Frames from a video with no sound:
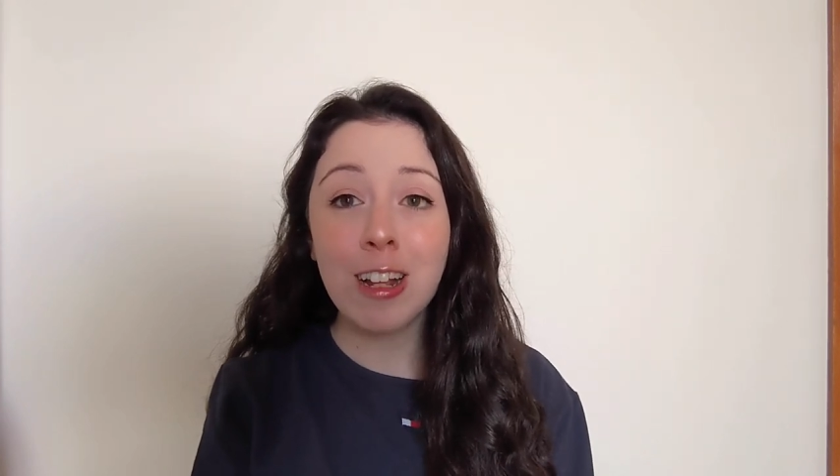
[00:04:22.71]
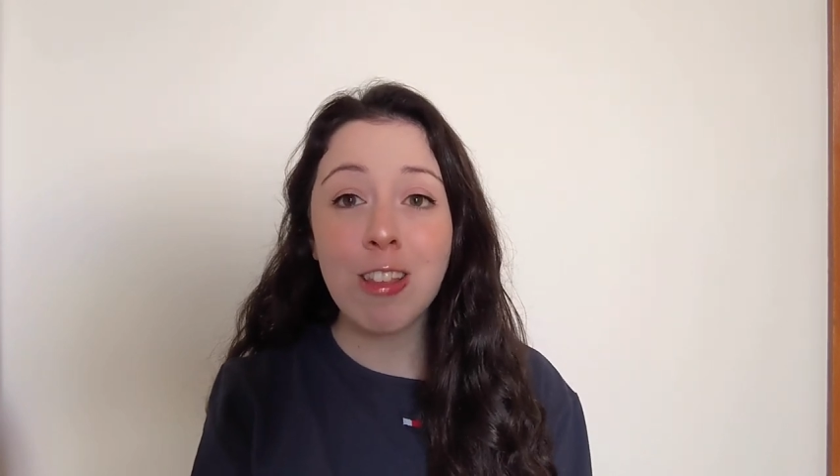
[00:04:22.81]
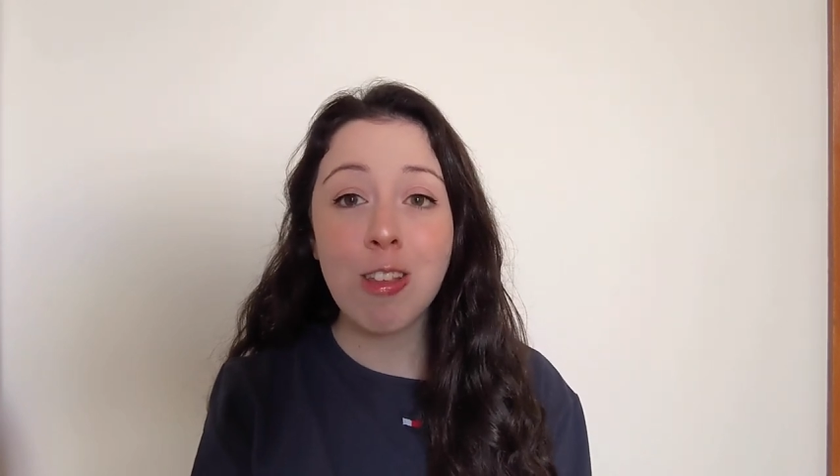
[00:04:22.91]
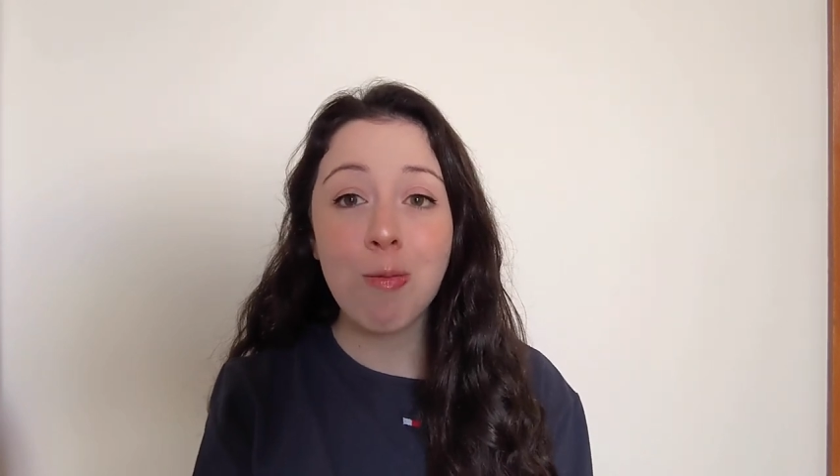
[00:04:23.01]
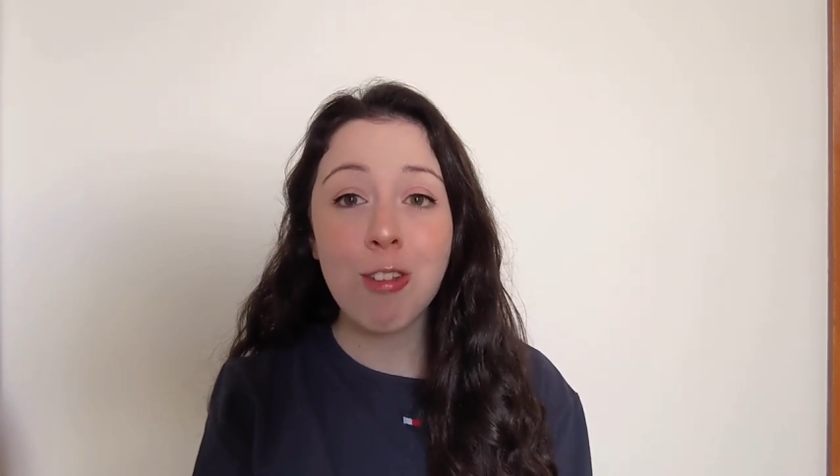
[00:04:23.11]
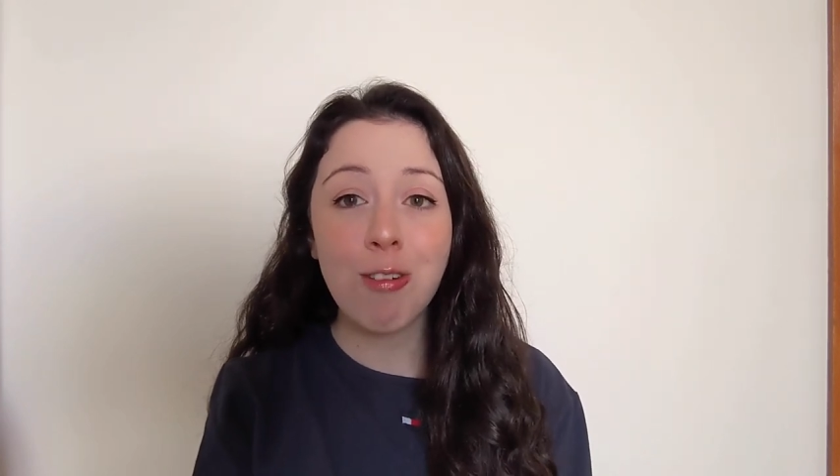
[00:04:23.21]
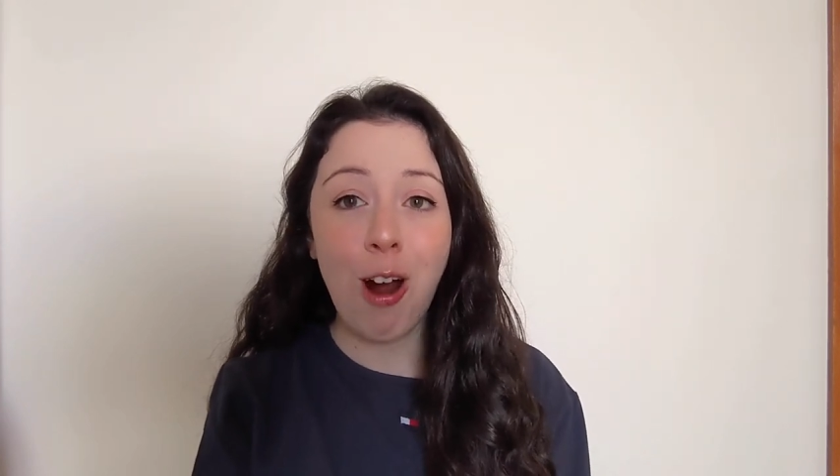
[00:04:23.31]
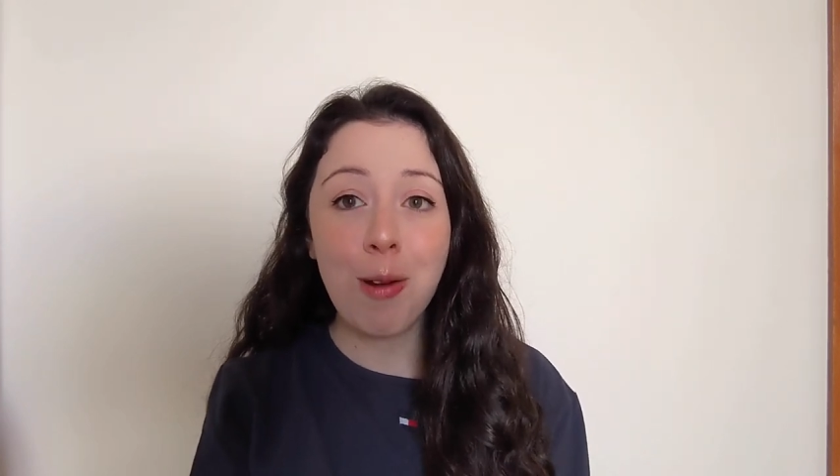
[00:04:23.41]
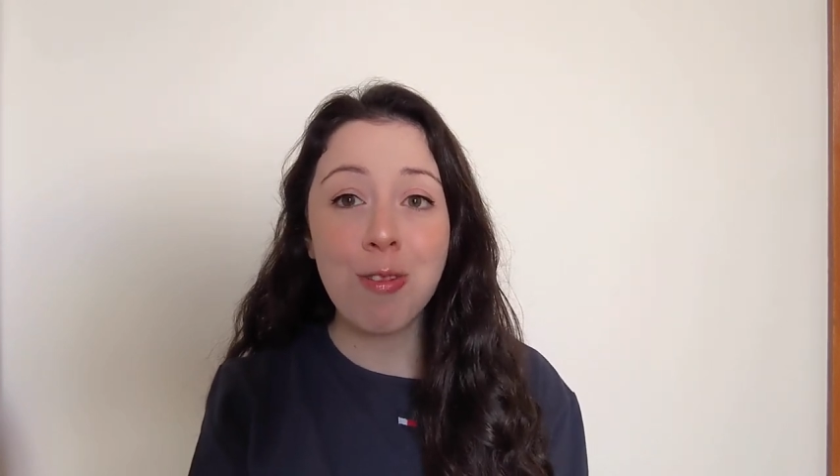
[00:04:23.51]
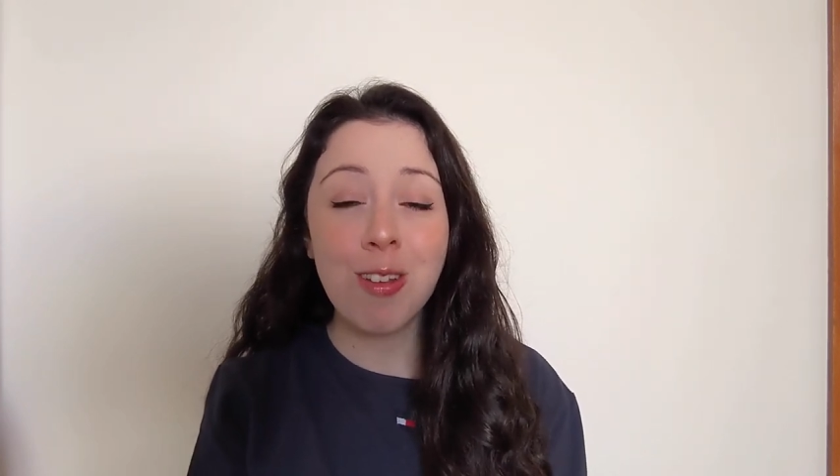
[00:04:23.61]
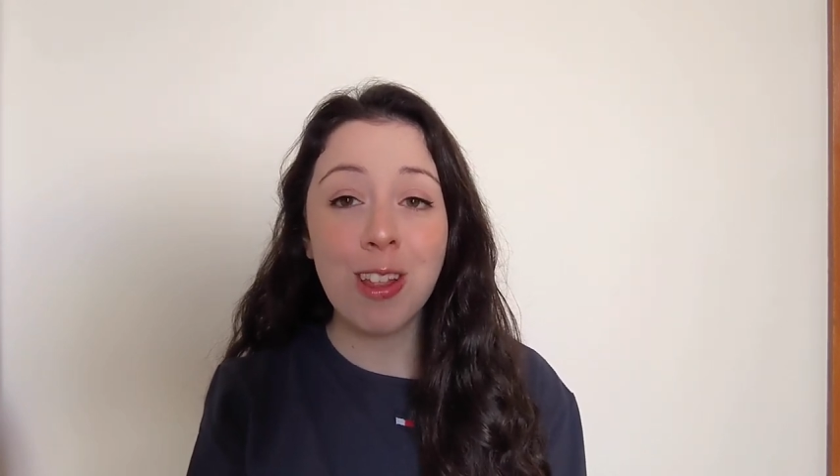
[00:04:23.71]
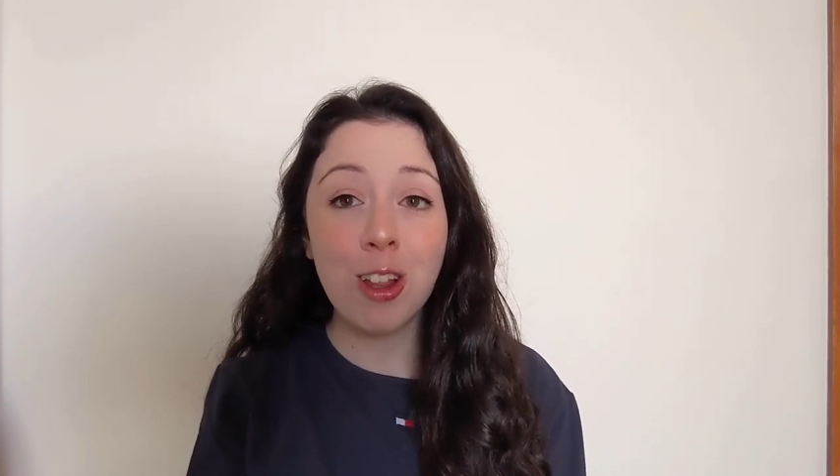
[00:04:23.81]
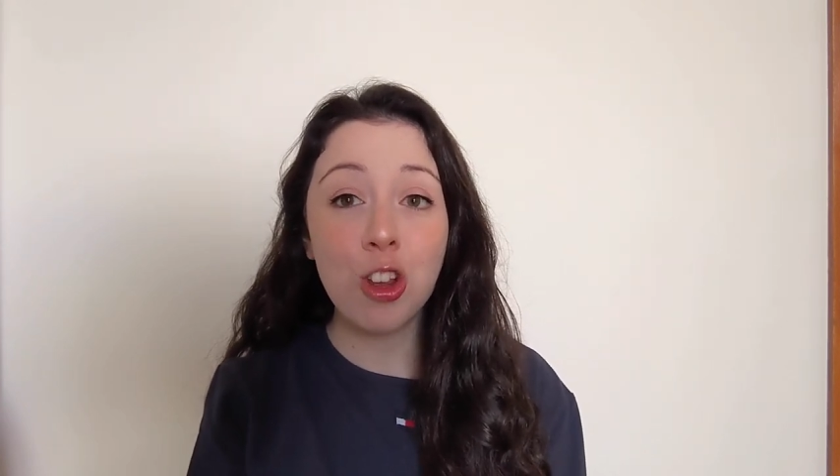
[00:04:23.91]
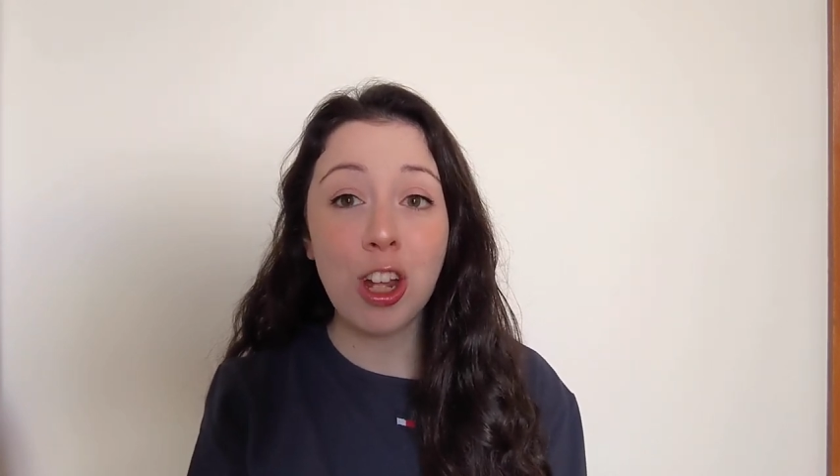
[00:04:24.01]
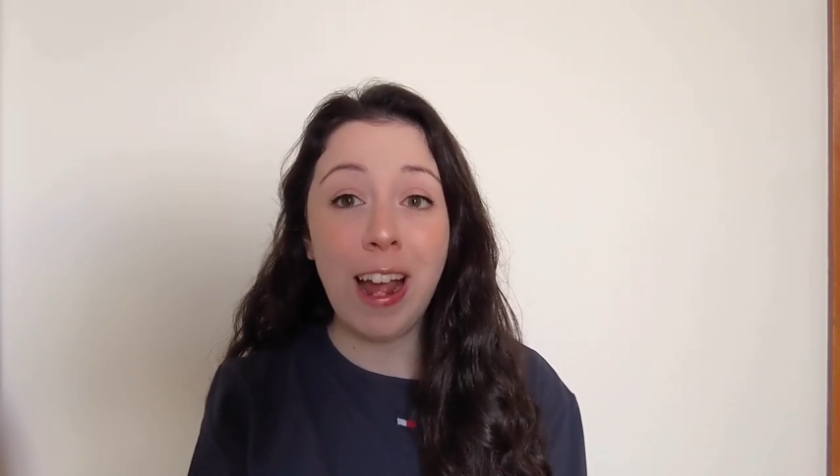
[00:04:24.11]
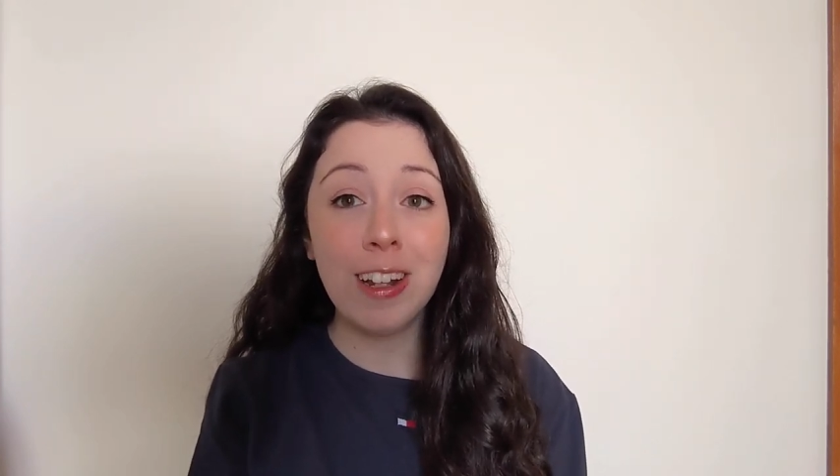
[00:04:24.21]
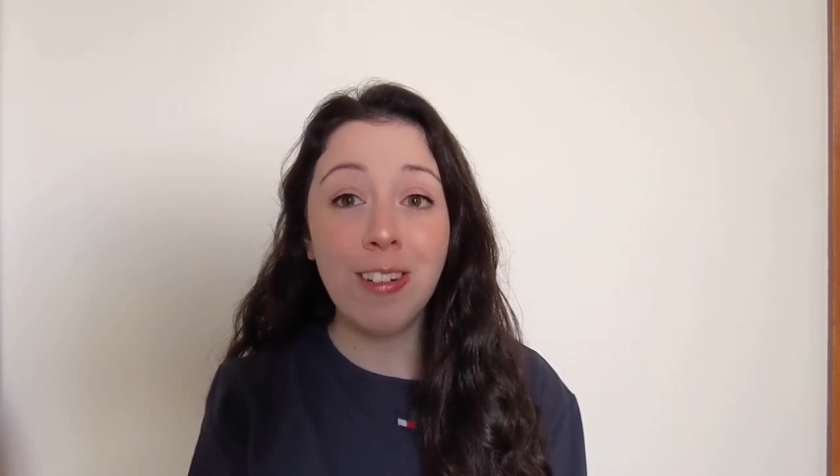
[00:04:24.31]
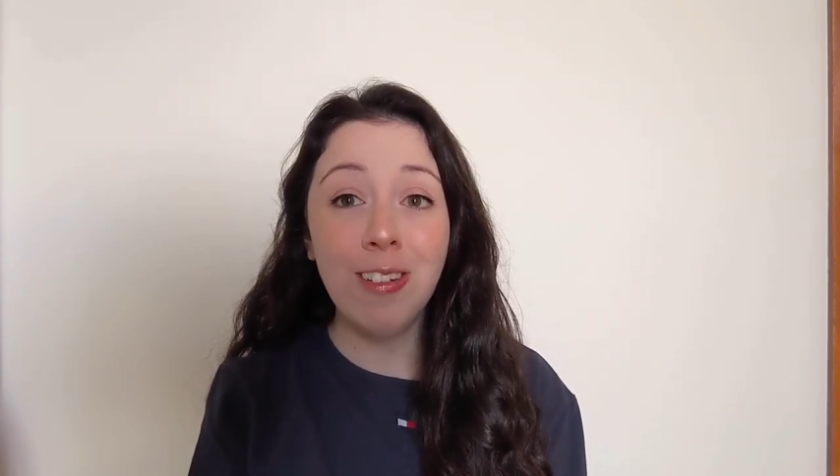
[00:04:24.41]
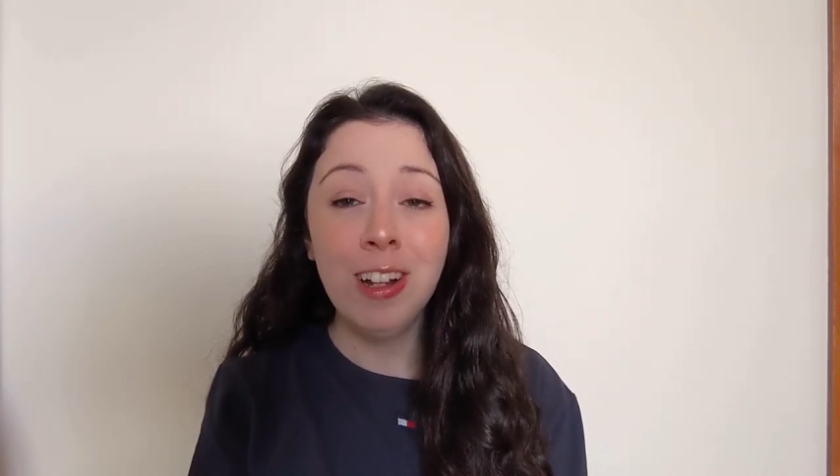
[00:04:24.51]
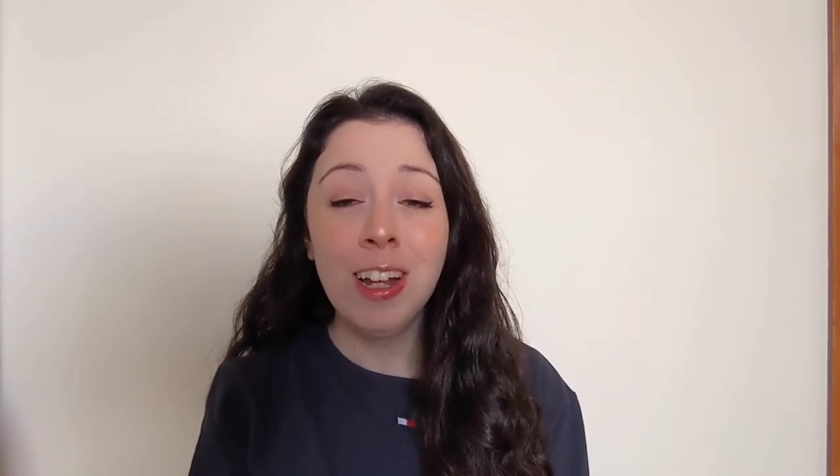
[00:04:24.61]
and subscribe to the
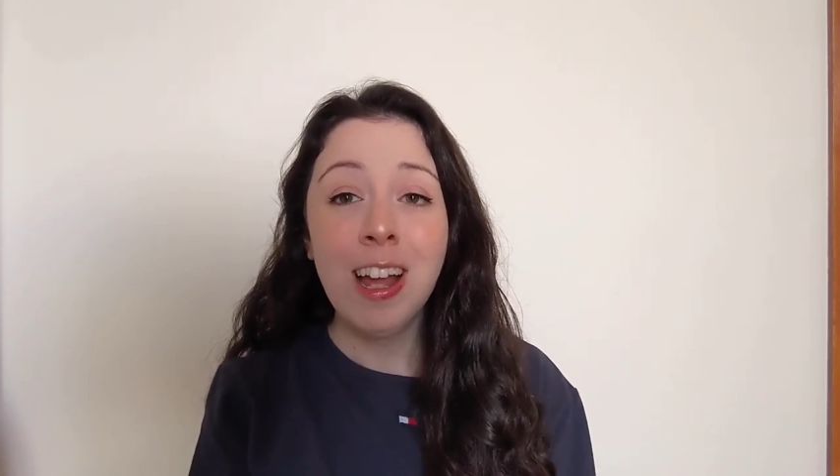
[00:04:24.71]
channel.